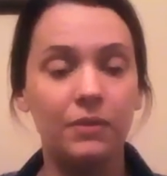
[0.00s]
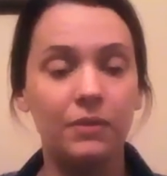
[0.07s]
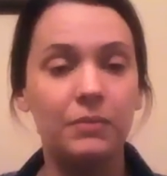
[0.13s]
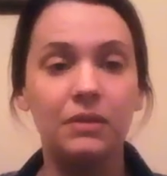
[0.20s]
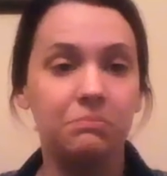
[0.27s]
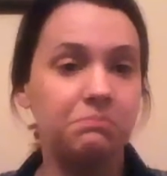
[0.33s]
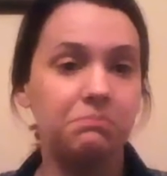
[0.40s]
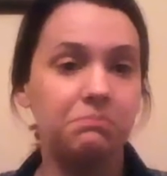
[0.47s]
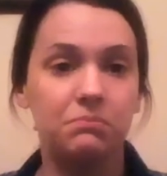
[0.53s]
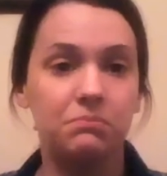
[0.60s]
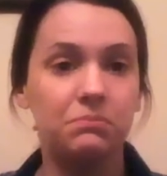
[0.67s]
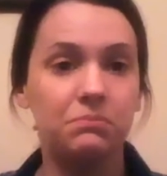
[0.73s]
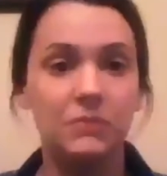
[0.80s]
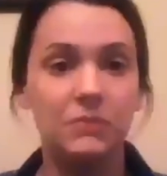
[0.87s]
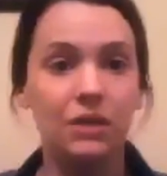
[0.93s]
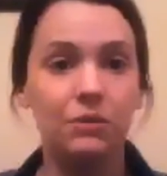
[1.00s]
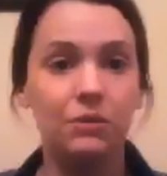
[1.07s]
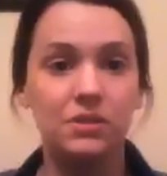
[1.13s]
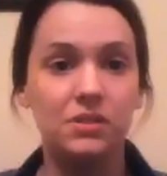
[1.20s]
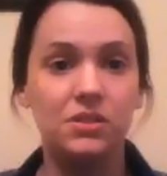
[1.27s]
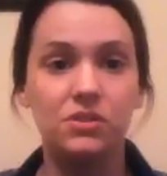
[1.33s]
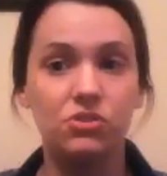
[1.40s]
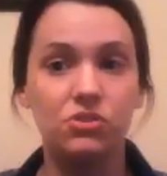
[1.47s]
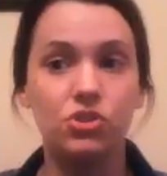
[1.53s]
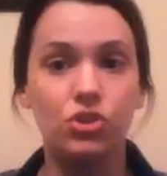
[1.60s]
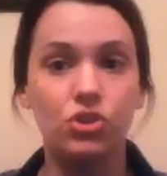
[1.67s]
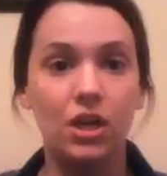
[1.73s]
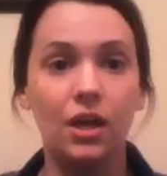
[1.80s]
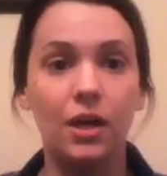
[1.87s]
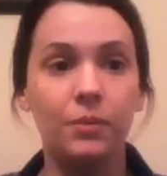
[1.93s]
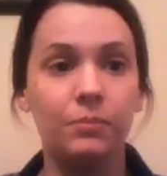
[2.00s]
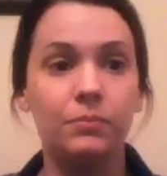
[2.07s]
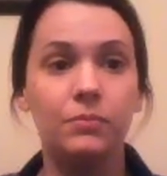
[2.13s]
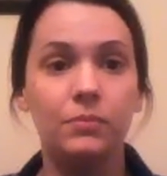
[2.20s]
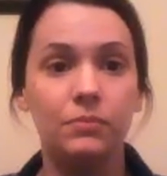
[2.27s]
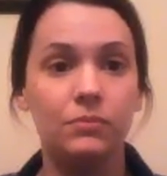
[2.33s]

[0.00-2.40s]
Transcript: I mean, it was straight up